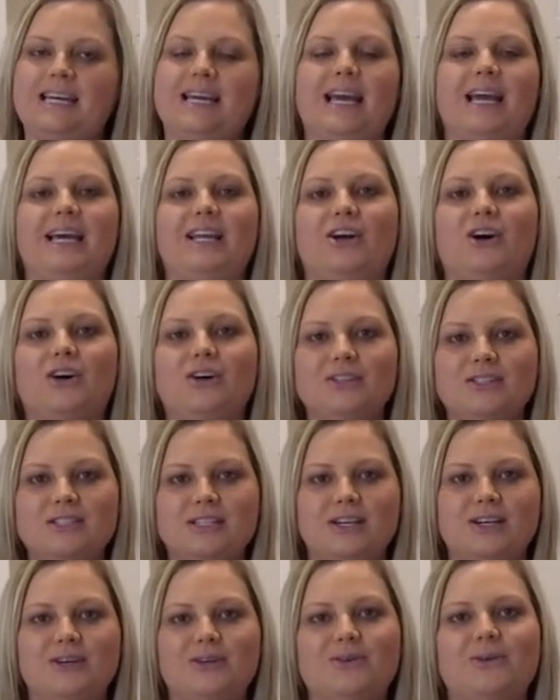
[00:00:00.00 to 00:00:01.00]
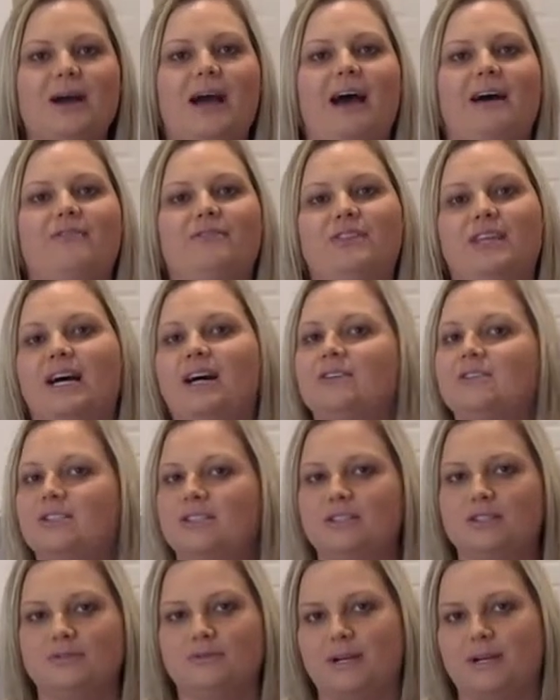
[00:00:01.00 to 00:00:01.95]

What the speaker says: and also have thousands of